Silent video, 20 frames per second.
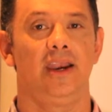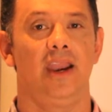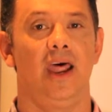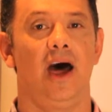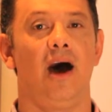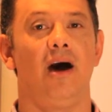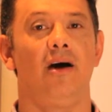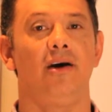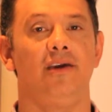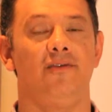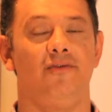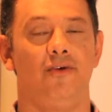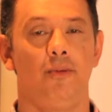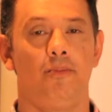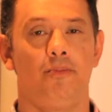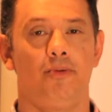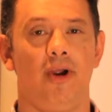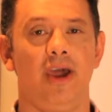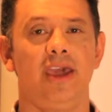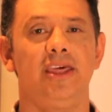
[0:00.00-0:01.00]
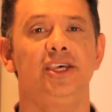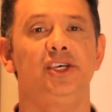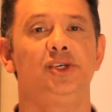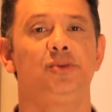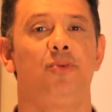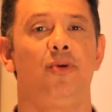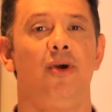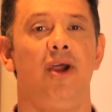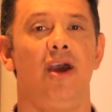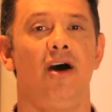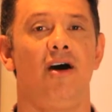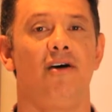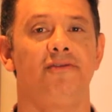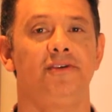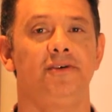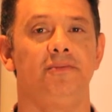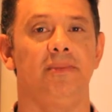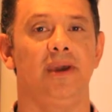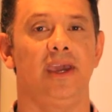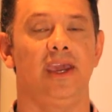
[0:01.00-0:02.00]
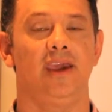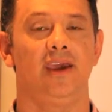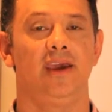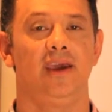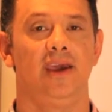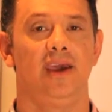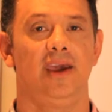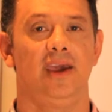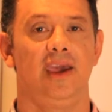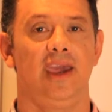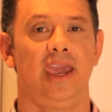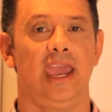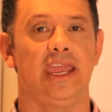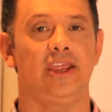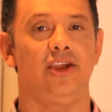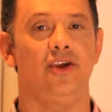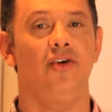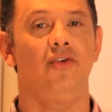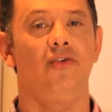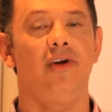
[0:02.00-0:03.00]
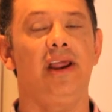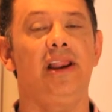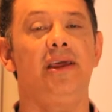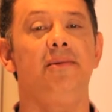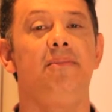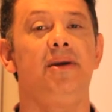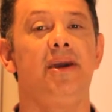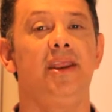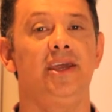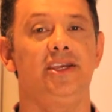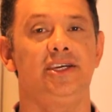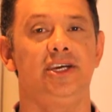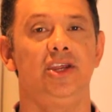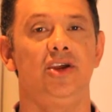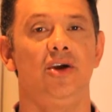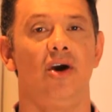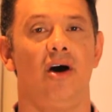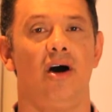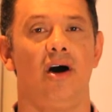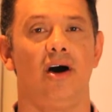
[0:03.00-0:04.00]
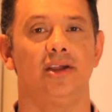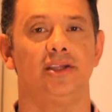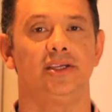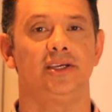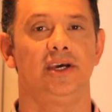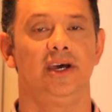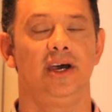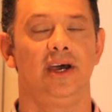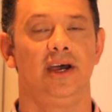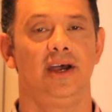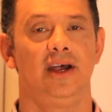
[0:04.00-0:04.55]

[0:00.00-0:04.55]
Now, if you pray this prayer after me and you really mean it in your heart,